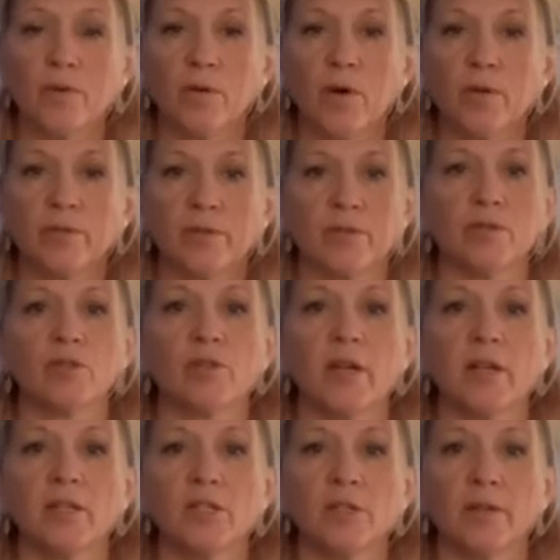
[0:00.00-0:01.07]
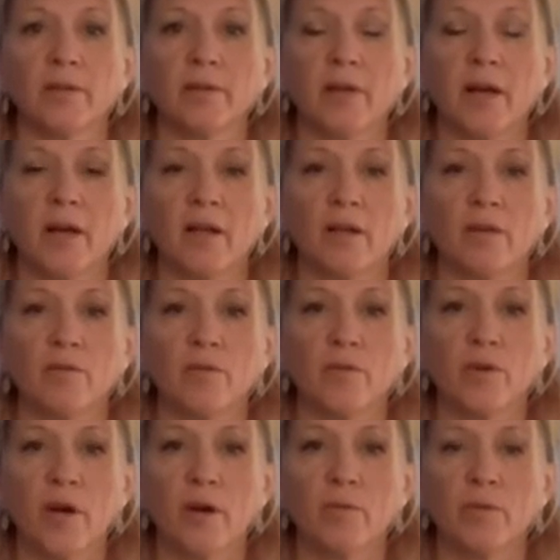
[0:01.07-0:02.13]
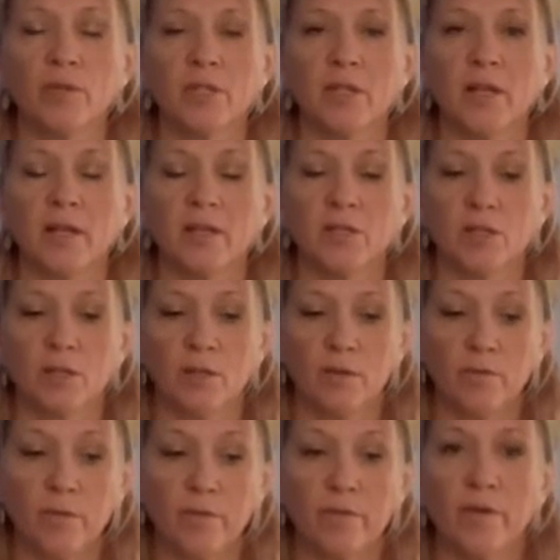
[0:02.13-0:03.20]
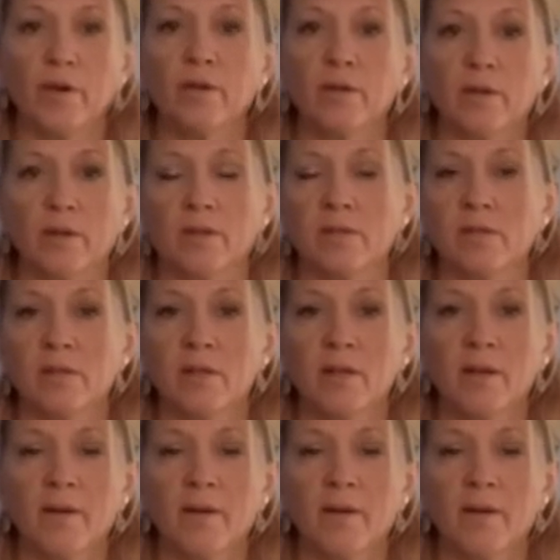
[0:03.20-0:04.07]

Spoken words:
concentration and for coordination, for focus.